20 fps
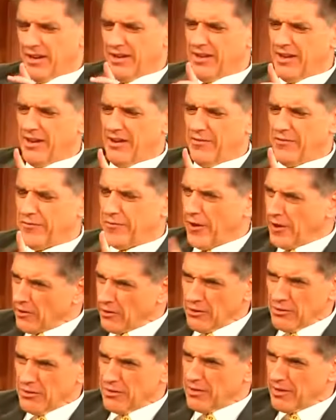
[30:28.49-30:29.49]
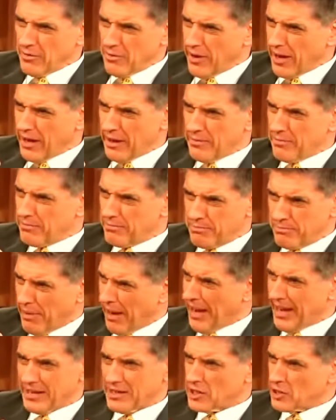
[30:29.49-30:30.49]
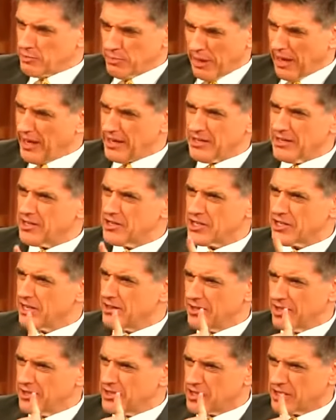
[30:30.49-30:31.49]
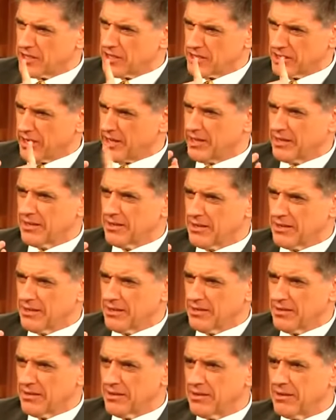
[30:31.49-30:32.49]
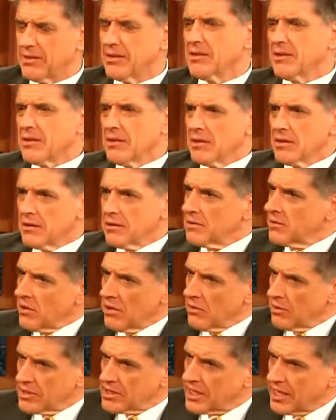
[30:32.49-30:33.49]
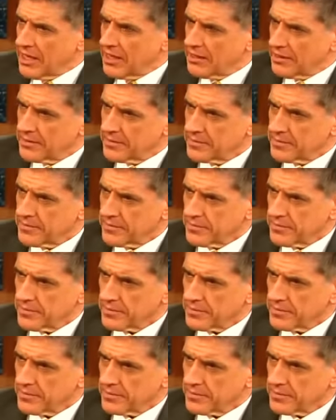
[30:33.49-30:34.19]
funnel web back spiders and the cassowaries. Do you know those things? They're no, like what's these that? big birds. They're really